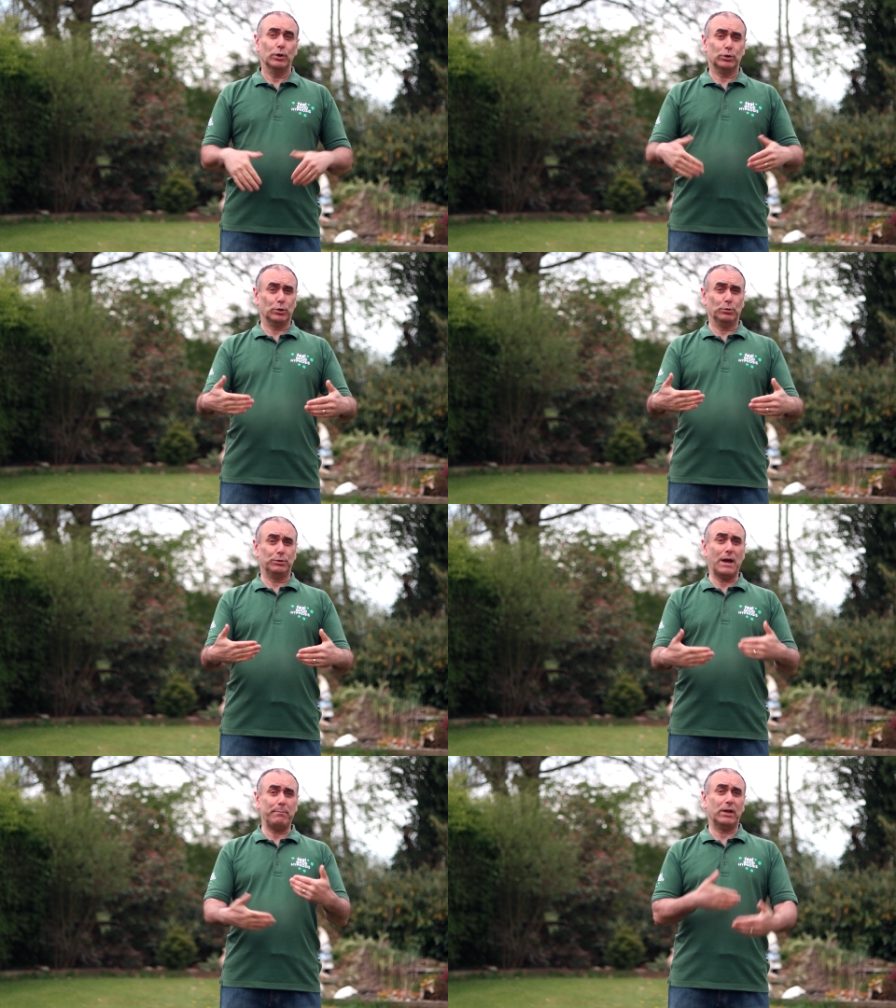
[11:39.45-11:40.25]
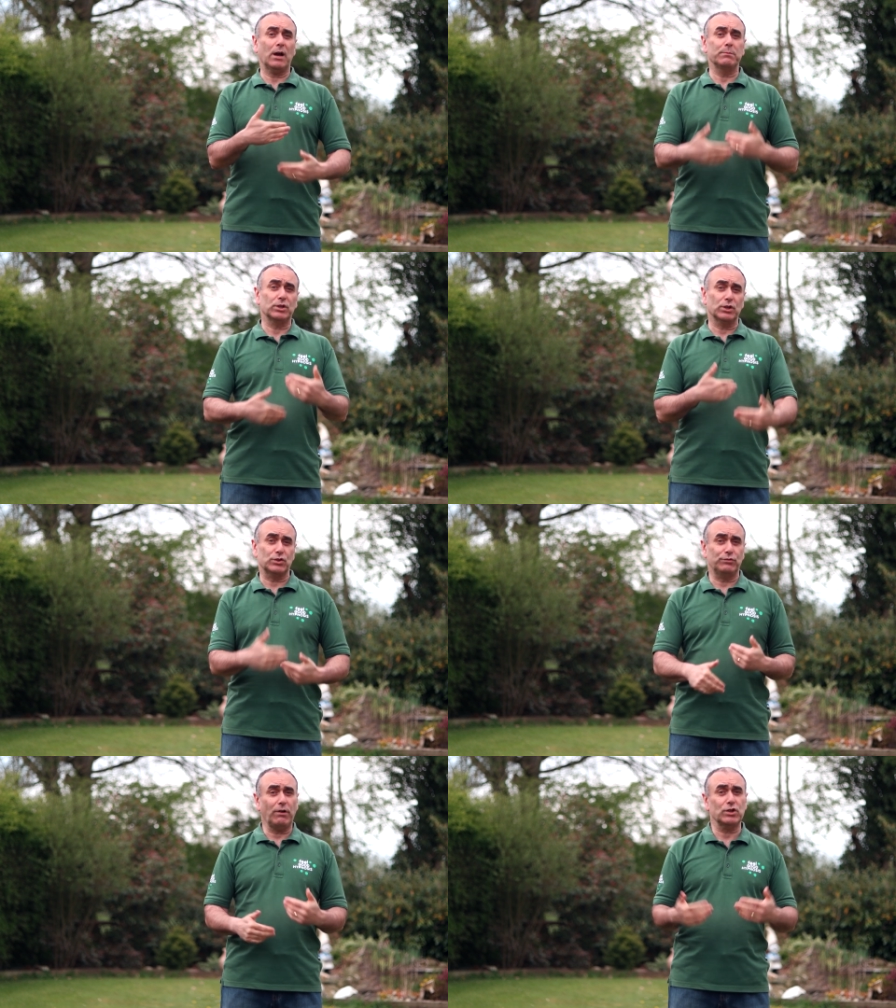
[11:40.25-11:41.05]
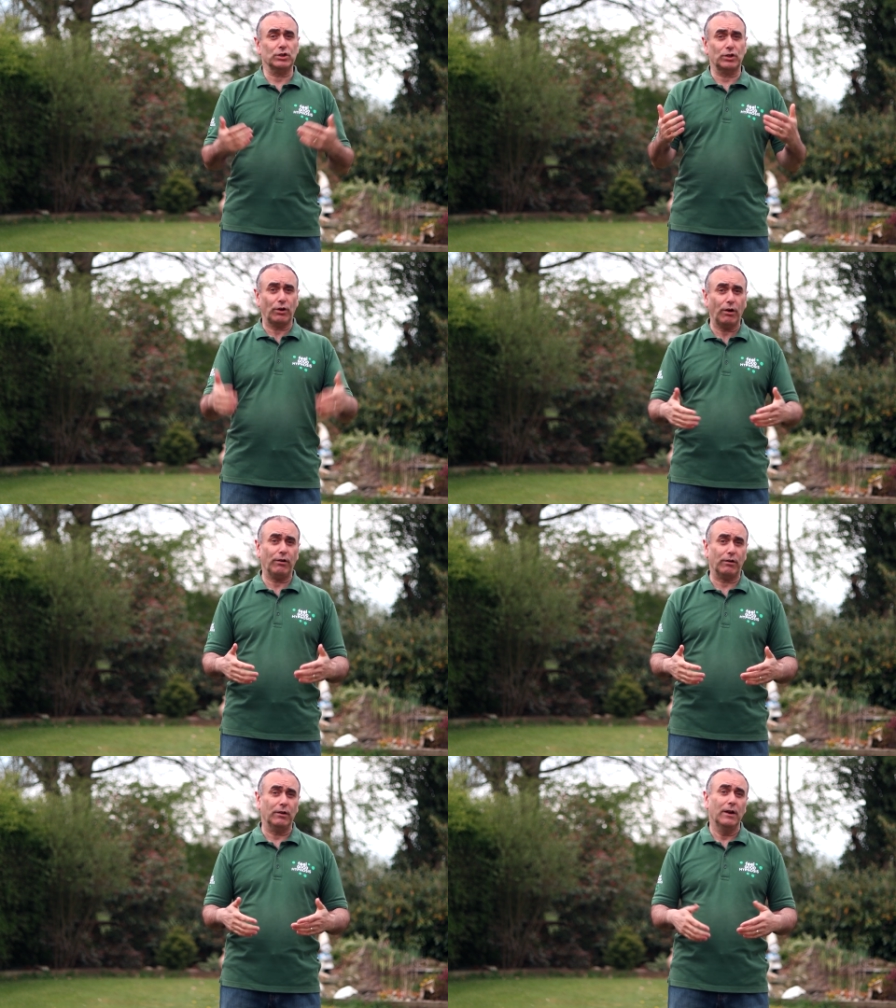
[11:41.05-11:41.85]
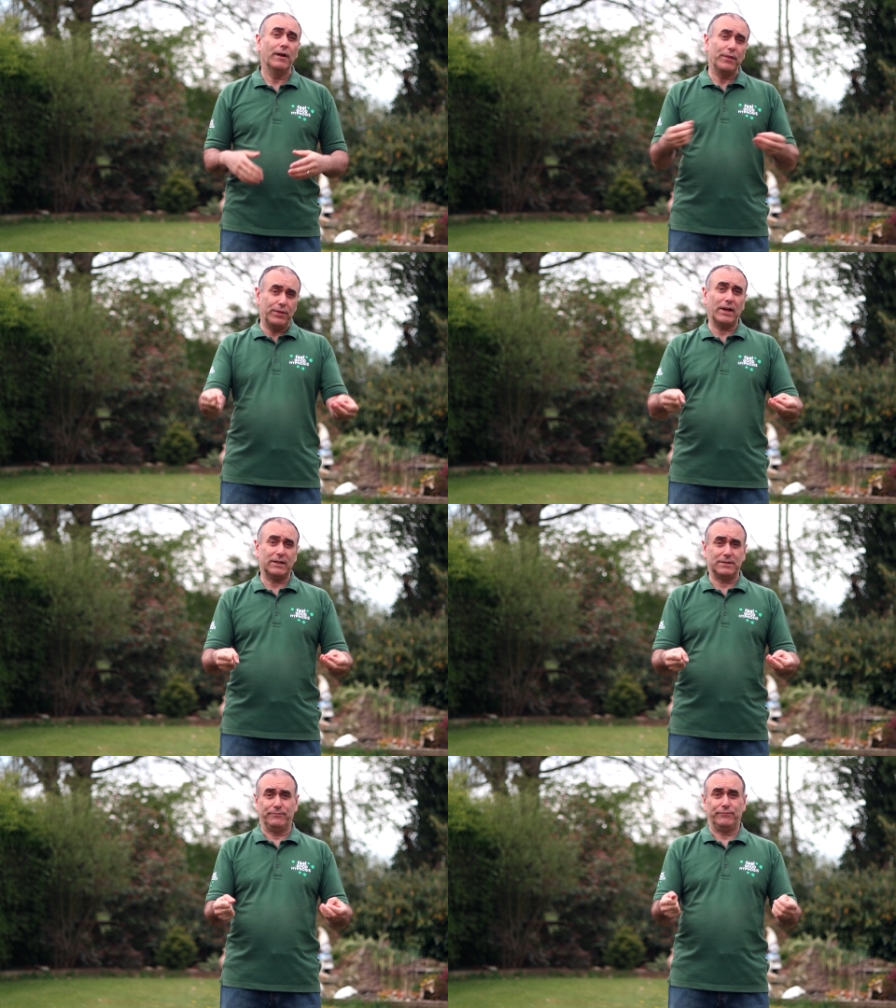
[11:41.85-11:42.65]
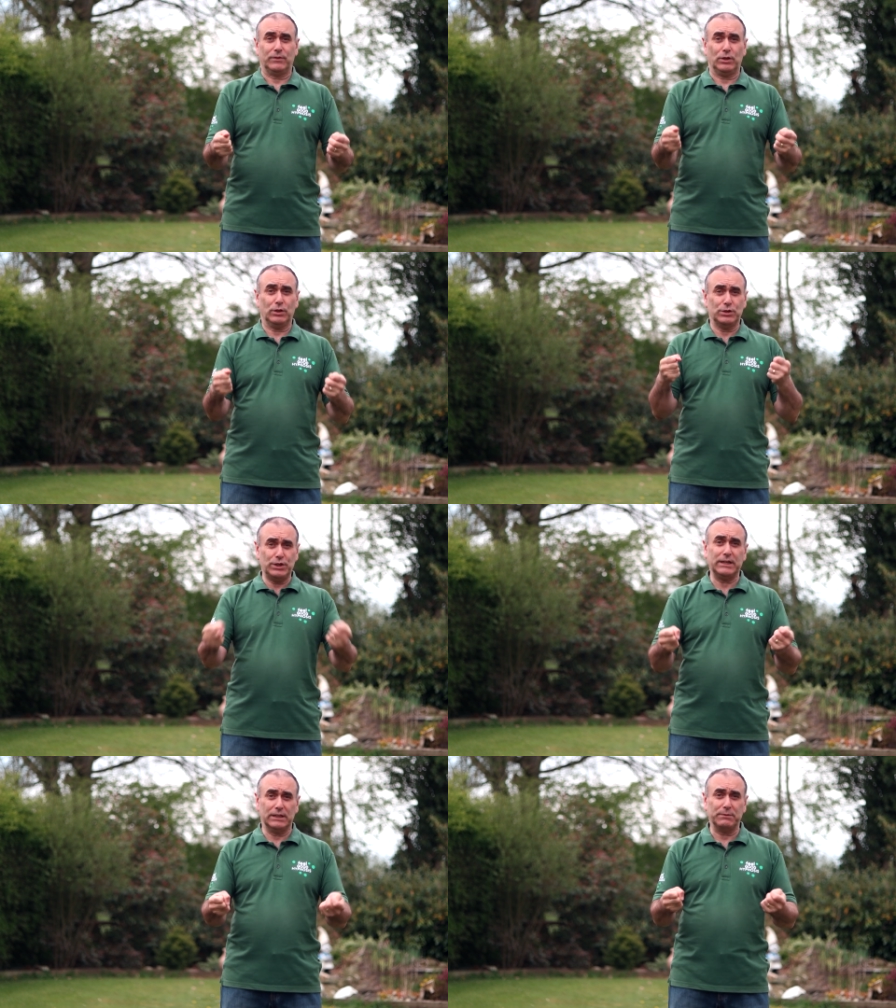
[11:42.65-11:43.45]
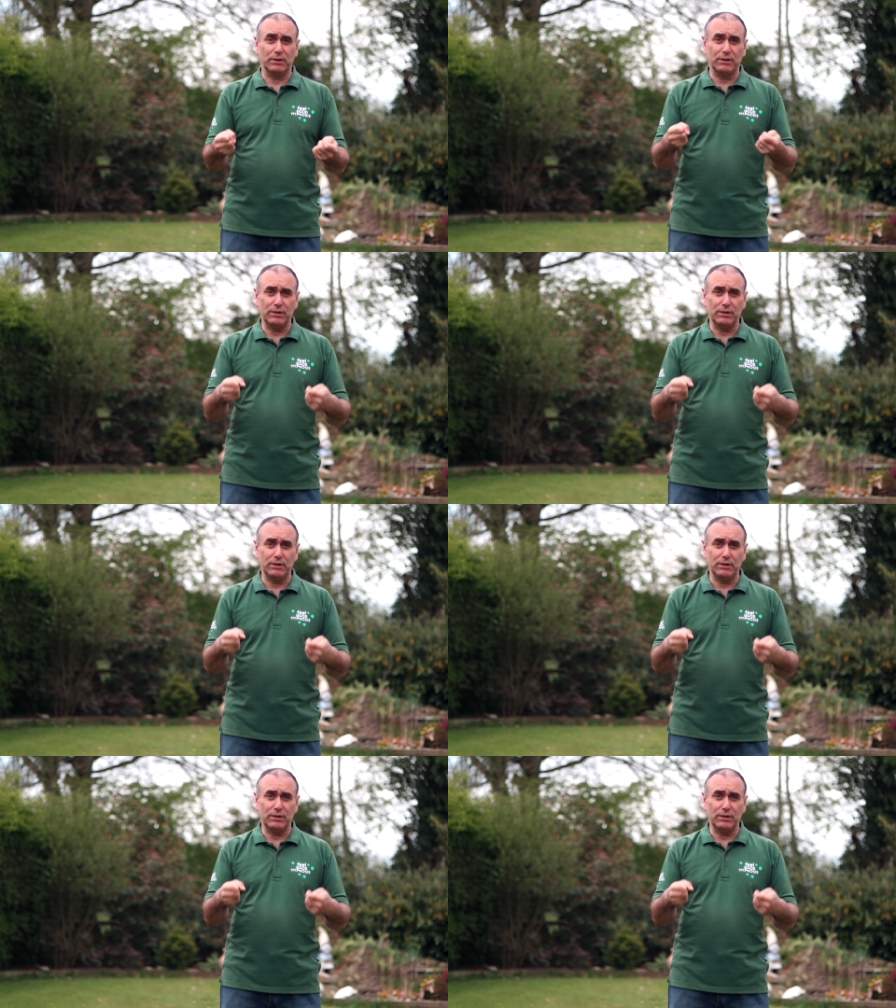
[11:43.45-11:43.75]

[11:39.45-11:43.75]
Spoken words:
So that becomes an instruction to her that she can,